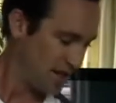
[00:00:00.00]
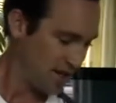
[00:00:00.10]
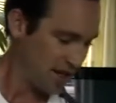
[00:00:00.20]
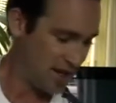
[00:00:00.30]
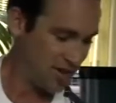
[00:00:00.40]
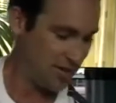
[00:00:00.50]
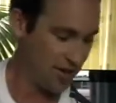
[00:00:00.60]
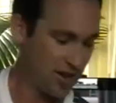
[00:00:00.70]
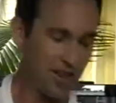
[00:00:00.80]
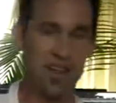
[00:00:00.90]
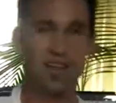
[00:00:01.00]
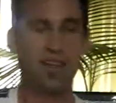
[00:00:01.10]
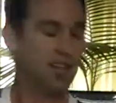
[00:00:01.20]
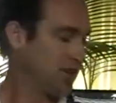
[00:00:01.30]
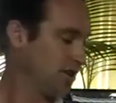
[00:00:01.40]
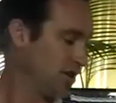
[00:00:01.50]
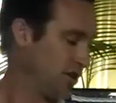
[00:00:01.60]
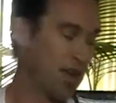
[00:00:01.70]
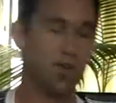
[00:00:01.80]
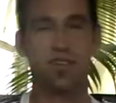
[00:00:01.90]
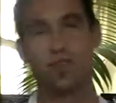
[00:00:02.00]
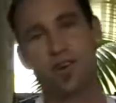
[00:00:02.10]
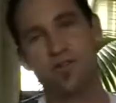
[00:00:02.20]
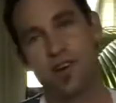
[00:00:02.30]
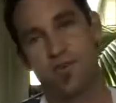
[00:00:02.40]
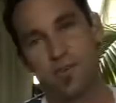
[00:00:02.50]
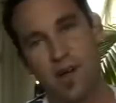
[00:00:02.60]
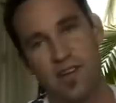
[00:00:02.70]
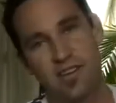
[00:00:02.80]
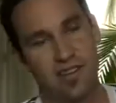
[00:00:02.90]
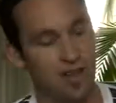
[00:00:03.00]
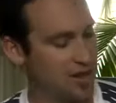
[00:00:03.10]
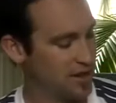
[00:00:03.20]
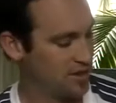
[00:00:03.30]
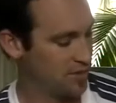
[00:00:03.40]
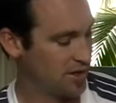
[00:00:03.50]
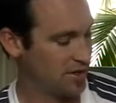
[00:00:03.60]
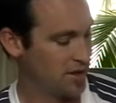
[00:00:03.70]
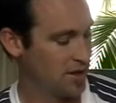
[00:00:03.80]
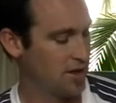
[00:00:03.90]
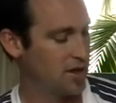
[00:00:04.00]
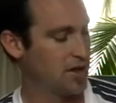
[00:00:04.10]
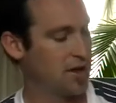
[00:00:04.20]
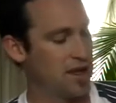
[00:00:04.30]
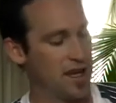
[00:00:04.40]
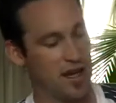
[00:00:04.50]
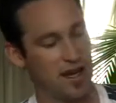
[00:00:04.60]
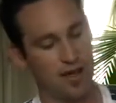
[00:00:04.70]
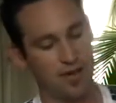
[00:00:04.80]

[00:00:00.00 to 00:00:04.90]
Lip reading: And thirdly, that was 35 bucks as well. And